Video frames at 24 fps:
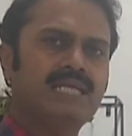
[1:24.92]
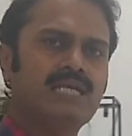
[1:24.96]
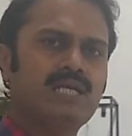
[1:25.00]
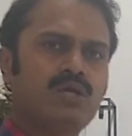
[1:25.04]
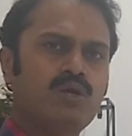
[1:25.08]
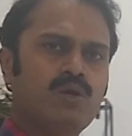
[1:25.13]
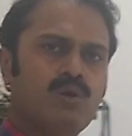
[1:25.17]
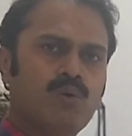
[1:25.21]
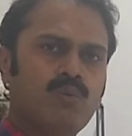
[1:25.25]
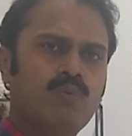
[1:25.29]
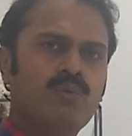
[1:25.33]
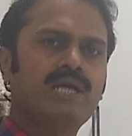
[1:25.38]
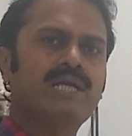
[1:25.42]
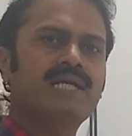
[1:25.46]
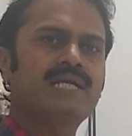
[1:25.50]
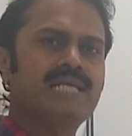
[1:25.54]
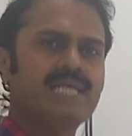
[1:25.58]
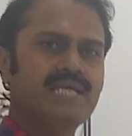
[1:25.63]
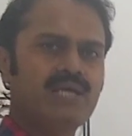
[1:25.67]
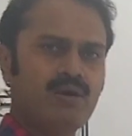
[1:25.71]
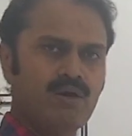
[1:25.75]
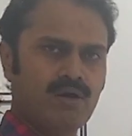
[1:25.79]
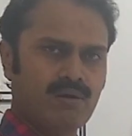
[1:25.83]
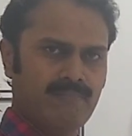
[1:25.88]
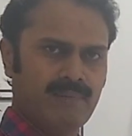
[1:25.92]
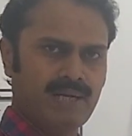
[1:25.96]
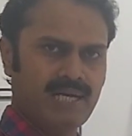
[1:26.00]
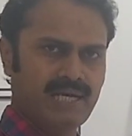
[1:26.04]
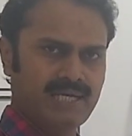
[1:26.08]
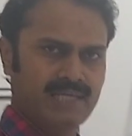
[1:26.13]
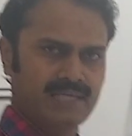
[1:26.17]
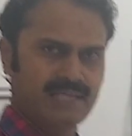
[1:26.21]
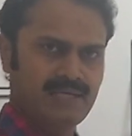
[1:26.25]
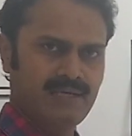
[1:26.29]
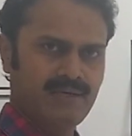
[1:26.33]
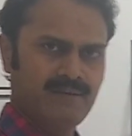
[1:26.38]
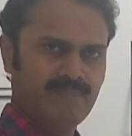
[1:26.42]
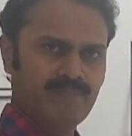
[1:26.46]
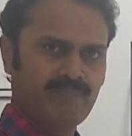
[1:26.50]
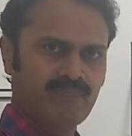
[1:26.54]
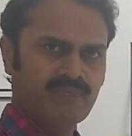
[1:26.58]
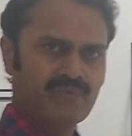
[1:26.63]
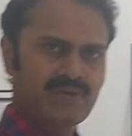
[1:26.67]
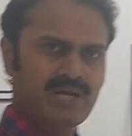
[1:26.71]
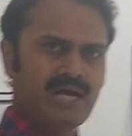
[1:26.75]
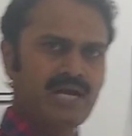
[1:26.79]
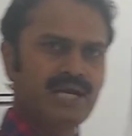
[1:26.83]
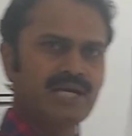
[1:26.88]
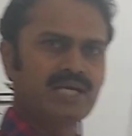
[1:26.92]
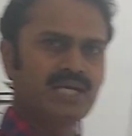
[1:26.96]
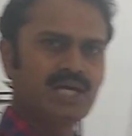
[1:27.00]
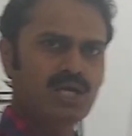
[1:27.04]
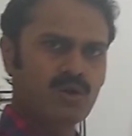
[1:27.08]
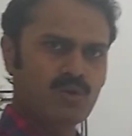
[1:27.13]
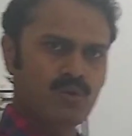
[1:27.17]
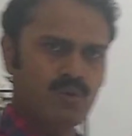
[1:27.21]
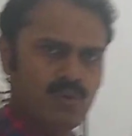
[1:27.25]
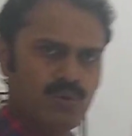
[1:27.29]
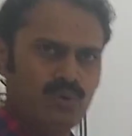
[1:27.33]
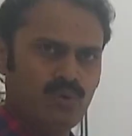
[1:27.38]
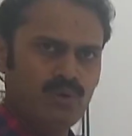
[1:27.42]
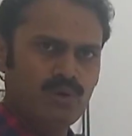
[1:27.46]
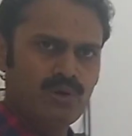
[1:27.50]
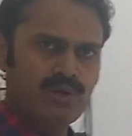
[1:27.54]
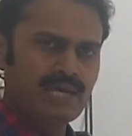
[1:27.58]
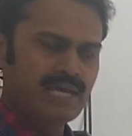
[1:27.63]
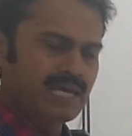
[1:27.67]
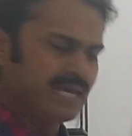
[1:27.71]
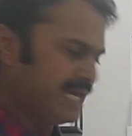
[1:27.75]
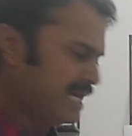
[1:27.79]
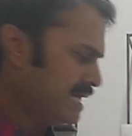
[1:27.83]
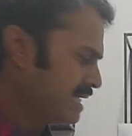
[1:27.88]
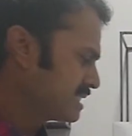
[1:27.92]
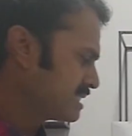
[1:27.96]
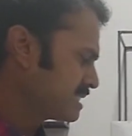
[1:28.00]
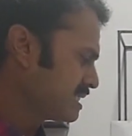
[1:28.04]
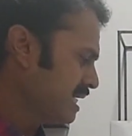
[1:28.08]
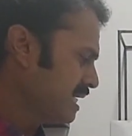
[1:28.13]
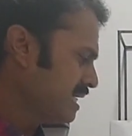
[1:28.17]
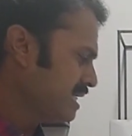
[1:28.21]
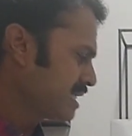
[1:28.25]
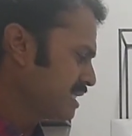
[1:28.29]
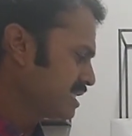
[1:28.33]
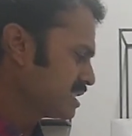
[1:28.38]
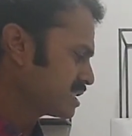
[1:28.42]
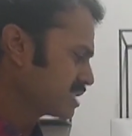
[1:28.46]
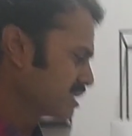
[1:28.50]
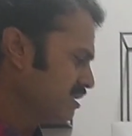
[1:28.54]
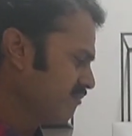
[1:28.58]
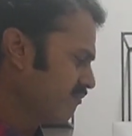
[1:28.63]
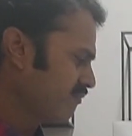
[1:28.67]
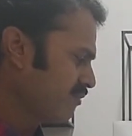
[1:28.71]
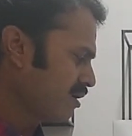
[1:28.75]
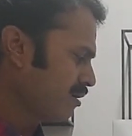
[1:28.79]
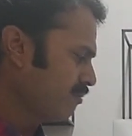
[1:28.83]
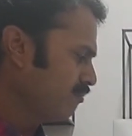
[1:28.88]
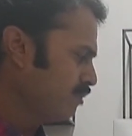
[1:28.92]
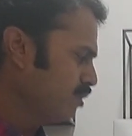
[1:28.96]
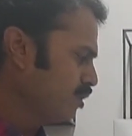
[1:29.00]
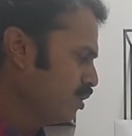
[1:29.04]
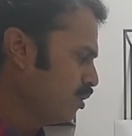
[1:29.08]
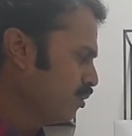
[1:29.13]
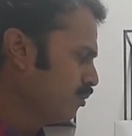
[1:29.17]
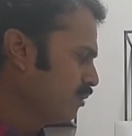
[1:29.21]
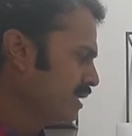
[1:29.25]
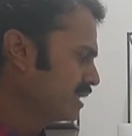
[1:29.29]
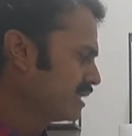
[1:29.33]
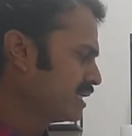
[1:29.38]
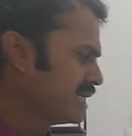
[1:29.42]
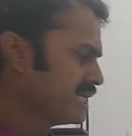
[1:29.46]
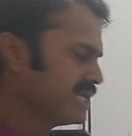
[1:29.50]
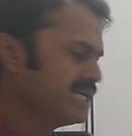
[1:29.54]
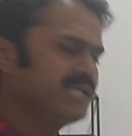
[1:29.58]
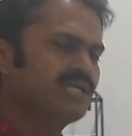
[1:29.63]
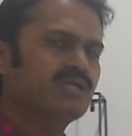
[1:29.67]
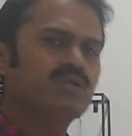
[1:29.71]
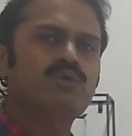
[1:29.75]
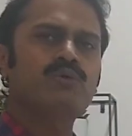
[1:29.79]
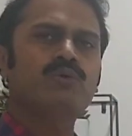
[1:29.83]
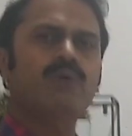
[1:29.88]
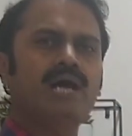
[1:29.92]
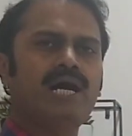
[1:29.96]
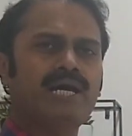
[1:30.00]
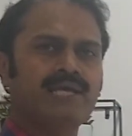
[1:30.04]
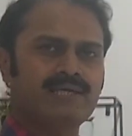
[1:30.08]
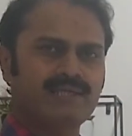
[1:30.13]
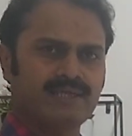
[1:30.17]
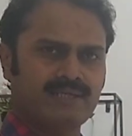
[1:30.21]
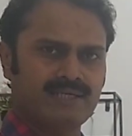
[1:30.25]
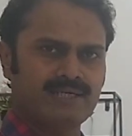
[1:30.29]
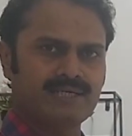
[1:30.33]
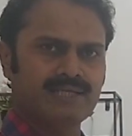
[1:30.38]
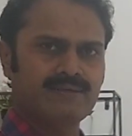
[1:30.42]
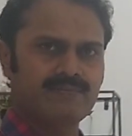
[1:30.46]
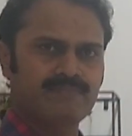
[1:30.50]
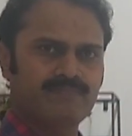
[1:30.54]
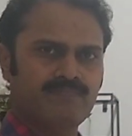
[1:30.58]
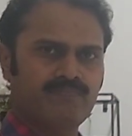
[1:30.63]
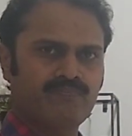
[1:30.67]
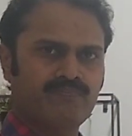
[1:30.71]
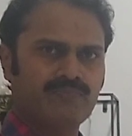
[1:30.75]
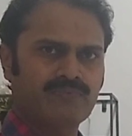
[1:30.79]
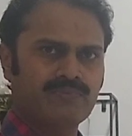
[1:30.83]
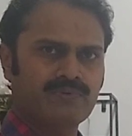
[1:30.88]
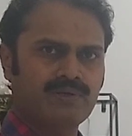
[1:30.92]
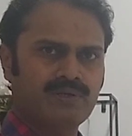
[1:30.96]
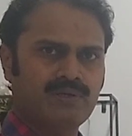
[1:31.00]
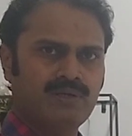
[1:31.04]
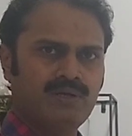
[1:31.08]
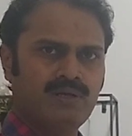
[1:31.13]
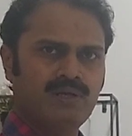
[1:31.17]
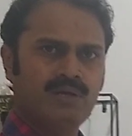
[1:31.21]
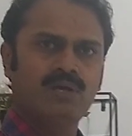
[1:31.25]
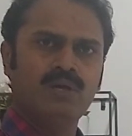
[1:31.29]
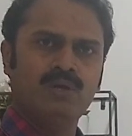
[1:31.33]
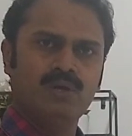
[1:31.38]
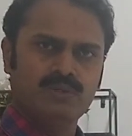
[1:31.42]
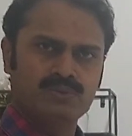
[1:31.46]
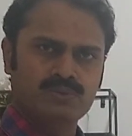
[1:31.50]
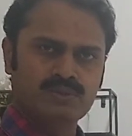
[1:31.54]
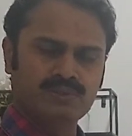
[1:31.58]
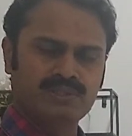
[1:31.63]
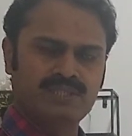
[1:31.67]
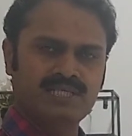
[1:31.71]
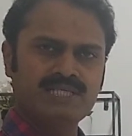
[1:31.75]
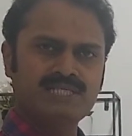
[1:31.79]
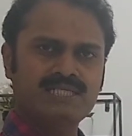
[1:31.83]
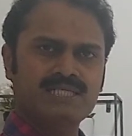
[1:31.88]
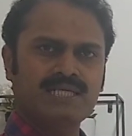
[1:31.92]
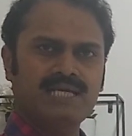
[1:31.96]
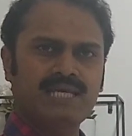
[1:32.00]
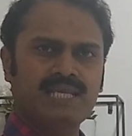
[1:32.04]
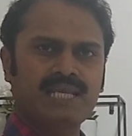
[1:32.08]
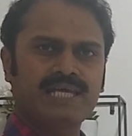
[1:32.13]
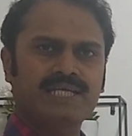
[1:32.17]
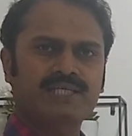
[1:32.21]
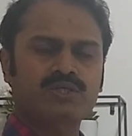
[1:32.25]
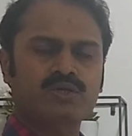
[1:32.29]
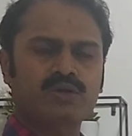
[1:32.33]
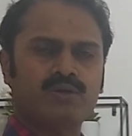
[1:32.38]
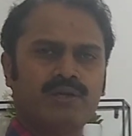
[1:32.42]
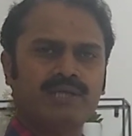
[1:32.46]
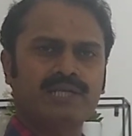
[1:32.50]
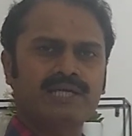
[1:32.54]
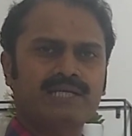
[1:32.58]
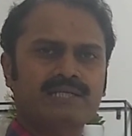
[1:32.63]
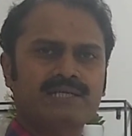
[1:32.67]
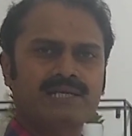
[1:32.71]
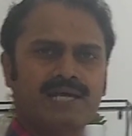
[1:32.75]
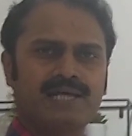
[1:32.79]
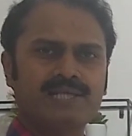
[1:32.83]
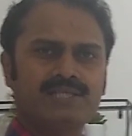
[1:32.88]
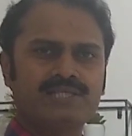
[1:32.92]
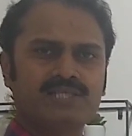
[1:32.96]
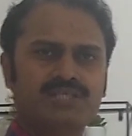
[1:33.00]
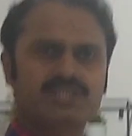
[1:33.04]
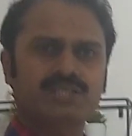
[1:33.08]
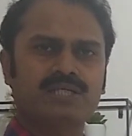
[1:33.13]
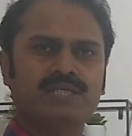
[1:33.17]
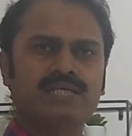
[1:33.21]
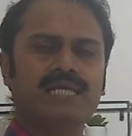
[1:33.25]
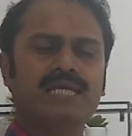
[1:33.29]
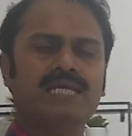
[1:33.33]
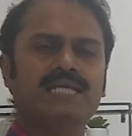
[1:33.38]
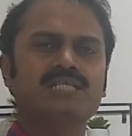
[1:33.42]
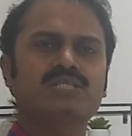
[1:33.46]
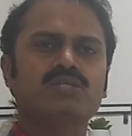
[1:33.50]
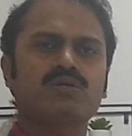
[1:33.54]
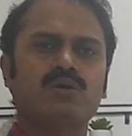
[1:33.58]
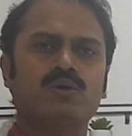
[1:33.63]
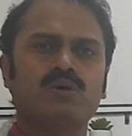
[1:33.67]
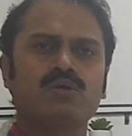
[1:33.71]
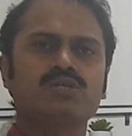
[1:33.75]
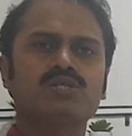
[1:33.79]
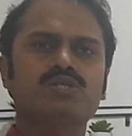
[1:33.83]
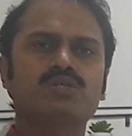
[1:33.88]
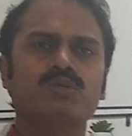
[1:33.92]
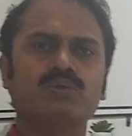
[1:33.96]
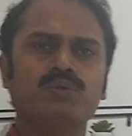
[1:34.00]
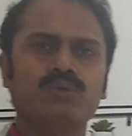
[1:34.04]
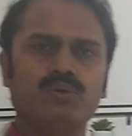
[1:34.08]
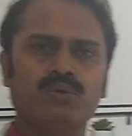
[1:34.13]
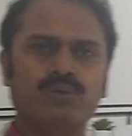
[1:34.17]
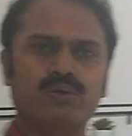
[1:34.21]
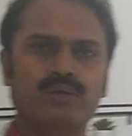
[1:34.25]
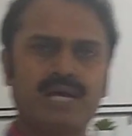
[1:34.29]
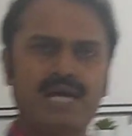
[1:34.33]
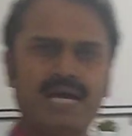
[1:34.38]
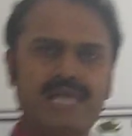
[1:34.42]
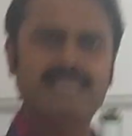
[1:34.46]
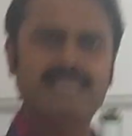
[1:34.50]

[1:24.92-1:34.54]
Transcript: in lower d orbital undergo excitation from lower d to higher d. So this electronic transition is also known